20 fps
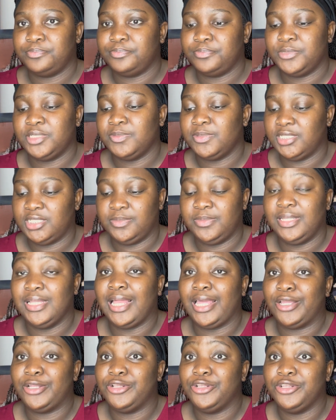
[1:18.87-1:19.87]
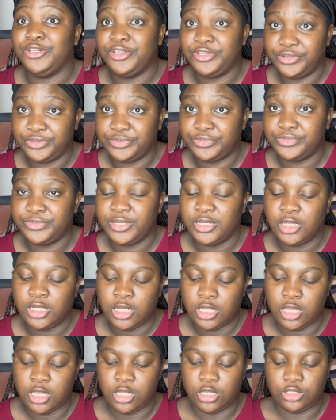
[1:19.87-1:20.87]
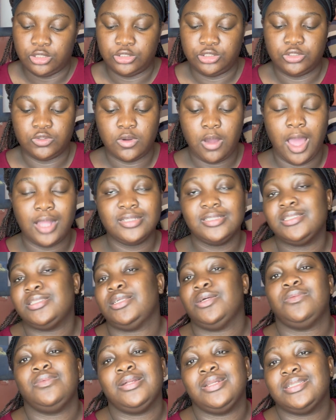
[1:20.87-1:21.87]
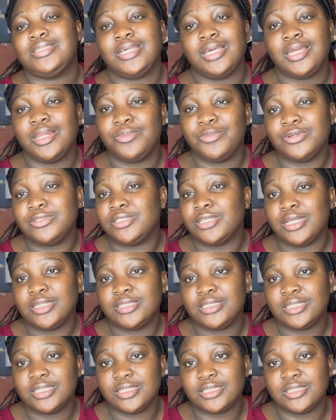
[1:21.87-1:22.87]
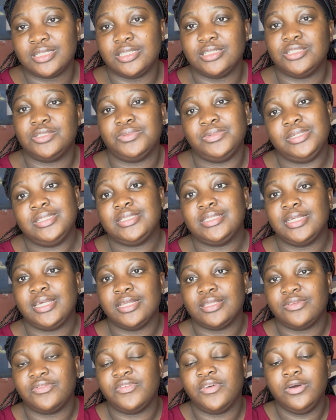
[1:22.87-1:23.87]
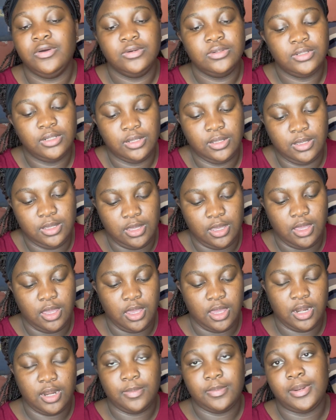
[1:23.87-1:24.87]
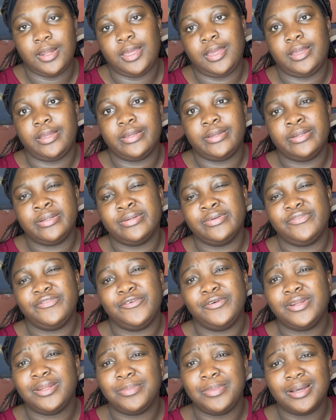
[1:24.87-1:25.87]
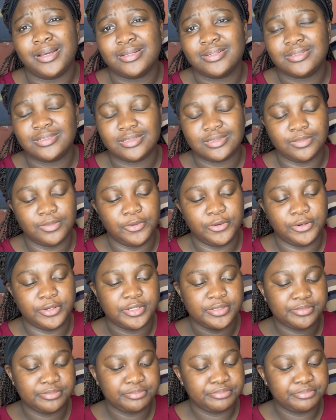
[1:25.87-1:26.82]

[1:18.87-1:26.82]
supposed to be like new. So I just didn't want to take any more chances. So I just wanted to get the phone. And I'm like 40 bucks more.